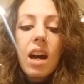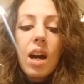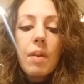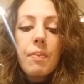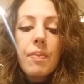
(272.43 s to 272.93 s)

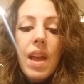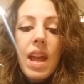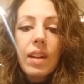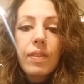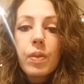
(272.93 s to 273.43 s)

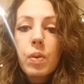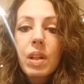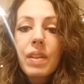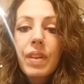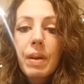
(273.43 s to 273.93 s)
they had a
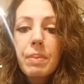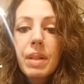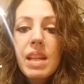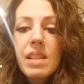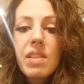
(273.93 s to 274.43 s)
forklift
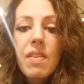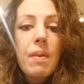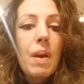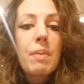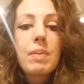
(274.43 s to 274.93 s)
company, so
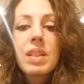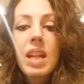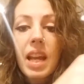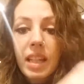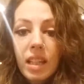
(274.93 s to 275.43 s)
they were able
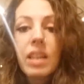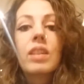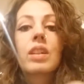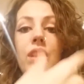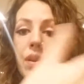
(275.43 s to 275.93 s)

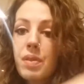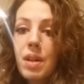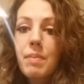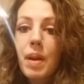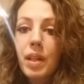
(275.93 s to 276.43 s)
to
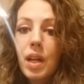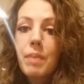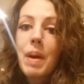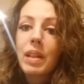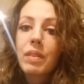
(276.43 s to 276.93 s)
turn my
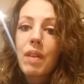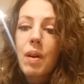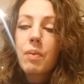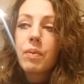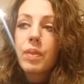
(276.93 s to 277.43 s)
car back
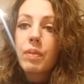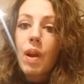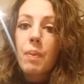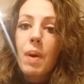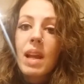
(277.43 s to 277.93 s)
around the
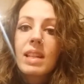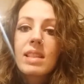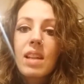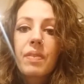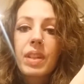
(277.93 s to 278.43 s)
right way
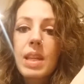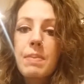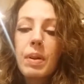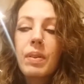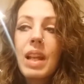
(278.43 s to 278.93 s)
and stuff and
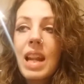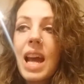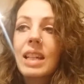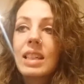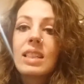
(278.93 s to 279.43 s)
keep it on their
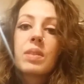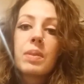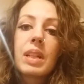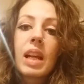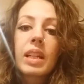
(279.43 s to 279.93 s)
land
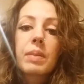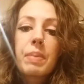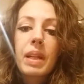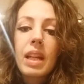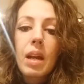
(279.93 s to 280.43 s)
until we
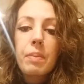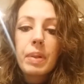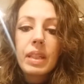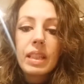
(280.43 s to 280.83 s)
could pick it up.